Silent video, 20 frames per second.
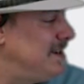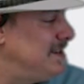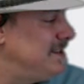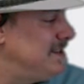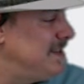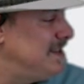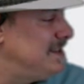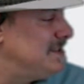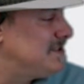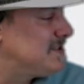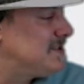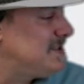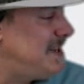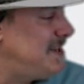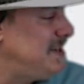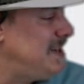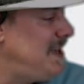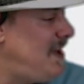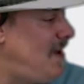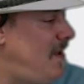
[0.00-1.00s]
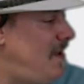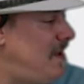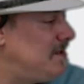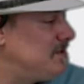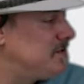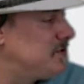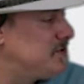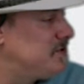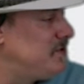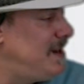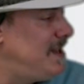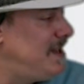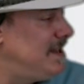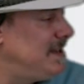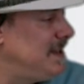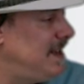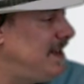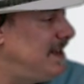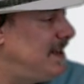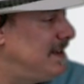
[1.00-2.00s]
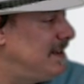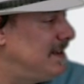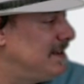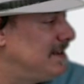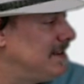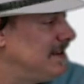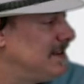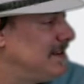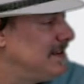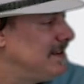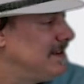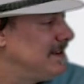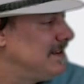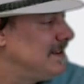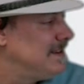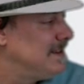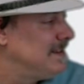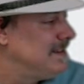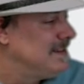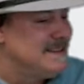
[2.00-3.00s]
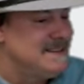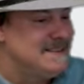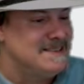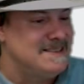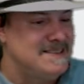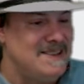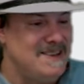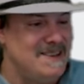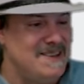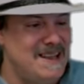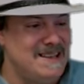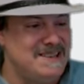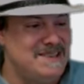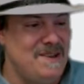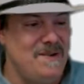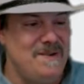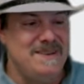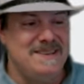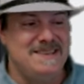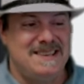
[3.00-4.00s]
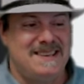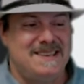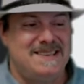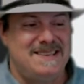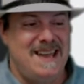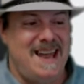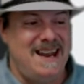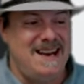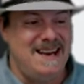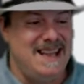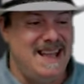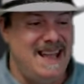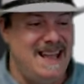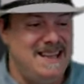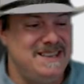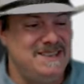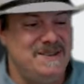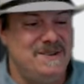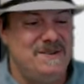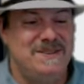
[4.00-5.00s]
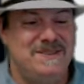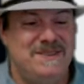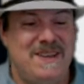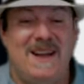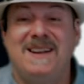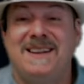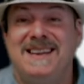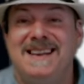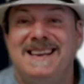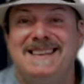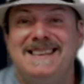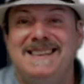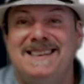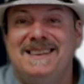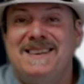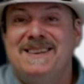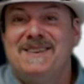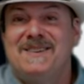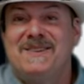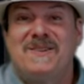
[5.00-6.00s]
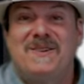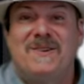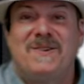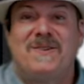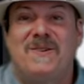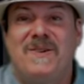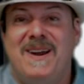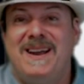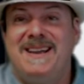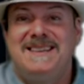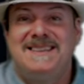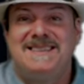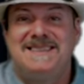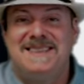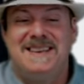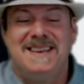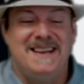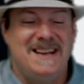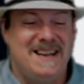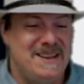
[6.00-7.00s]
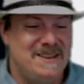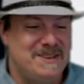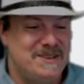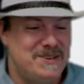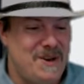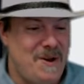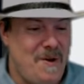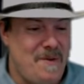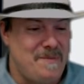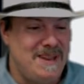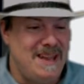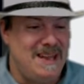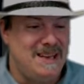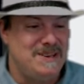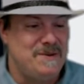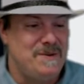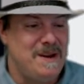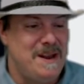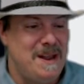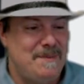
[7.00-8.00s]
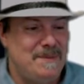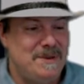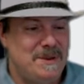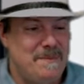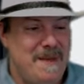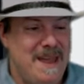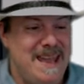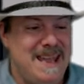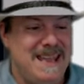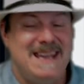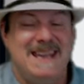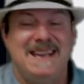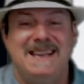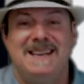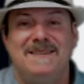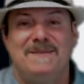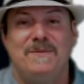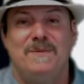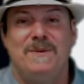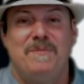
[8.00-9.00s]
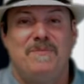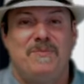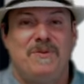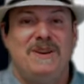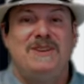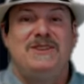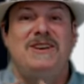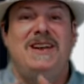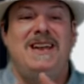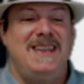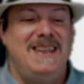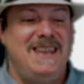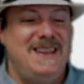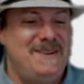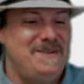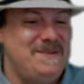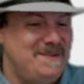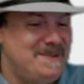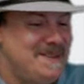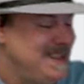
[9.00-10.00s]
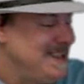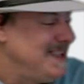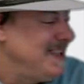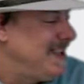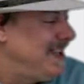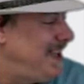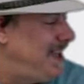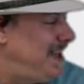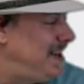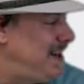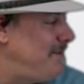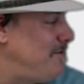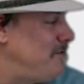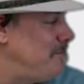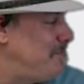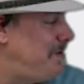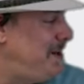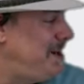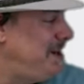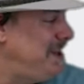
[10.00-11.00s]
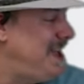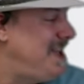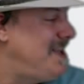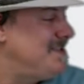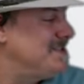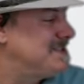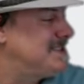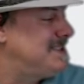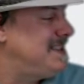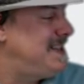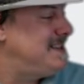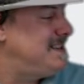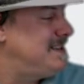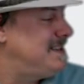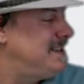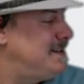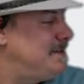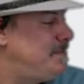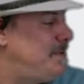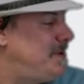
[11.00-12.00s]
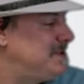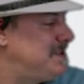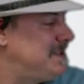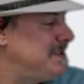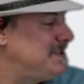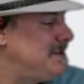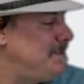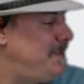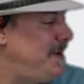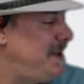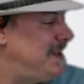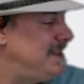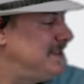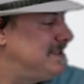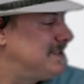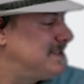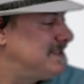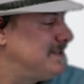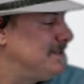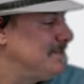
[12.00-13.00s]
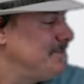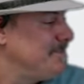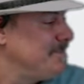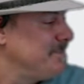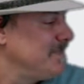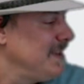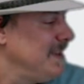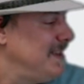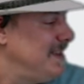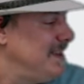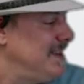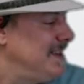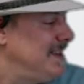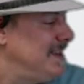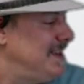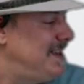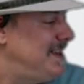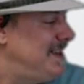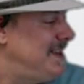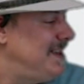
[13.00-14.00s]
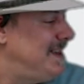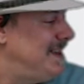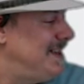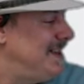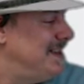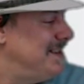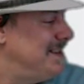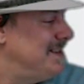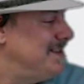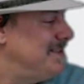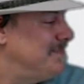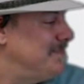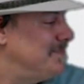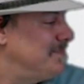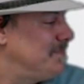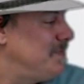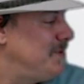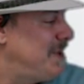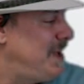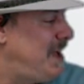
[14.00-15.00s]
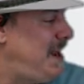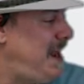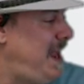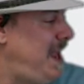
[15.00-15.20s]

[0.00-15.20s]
in uh, sunny Australia. So that's always exciting. How you doing, Duncan? Great to see you on the show. I'm glad you were able to make it. We appreciate you and everybody else that uh, participates. Uh, we got